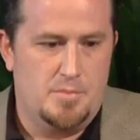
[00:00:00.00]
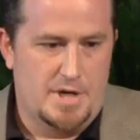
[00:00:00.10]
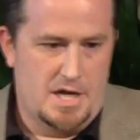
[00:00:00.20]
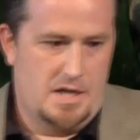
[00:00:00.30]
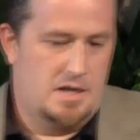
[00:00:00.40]
But
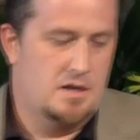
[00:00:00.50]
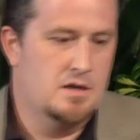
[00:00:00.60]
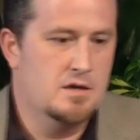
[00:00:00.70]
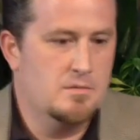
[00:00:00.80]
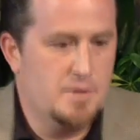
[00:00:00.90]

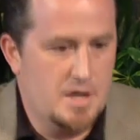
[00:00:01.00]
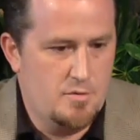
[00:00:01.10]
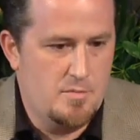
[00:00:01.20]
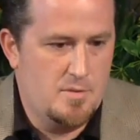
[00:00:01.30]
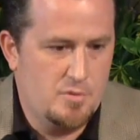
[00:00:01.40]
I
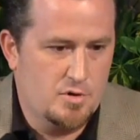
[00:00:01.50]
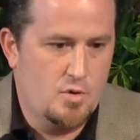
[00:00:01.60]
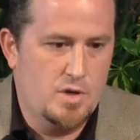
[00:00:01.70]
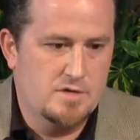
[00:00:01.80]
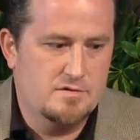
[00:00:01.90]
remember
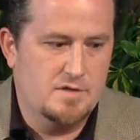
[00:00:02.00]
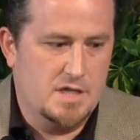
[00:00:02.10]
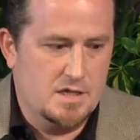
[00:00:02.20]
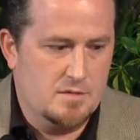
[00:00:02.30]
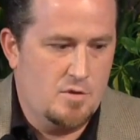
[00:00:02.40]
going to the
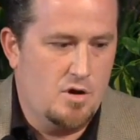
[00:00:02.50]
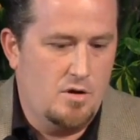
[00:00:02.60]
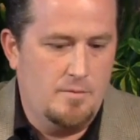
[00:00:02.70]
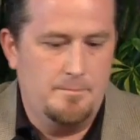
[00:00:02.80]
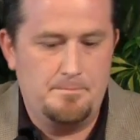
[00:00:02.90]
Kingdom
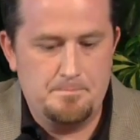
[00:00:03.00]
Hall